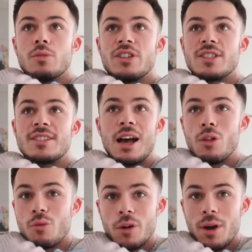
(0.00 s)
we just sat on
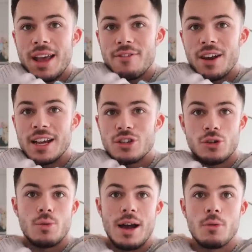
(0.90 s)
the runway for like
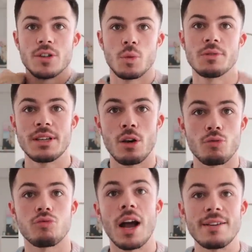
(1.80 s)
2 hours once we'd
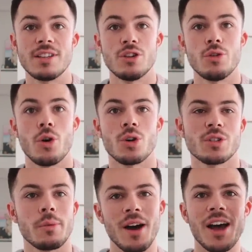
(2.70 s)
arrived in New York.
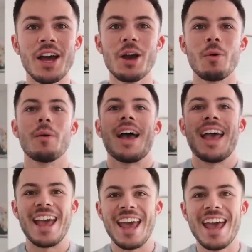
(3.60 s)
So we were
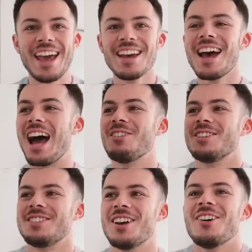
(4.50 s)
here, I was
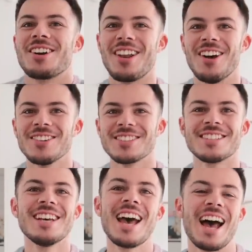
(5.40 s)
so close,
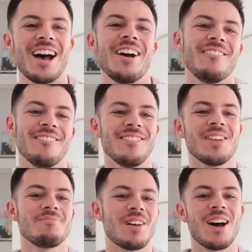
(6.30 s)

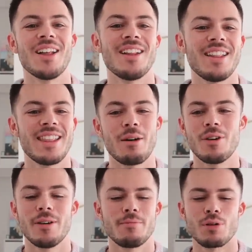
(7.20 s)
but there
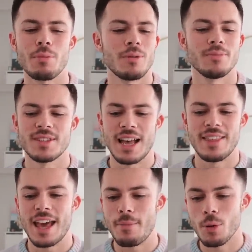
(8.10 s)
were problems at
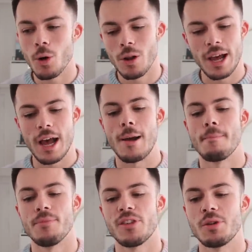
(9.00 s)
the airport,
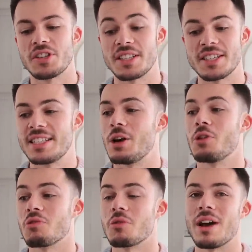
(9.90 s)
so we just had to sit on
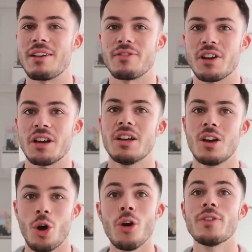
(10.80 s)
the runway for
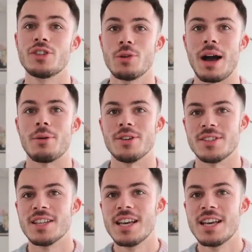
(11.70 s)
over 2 hours.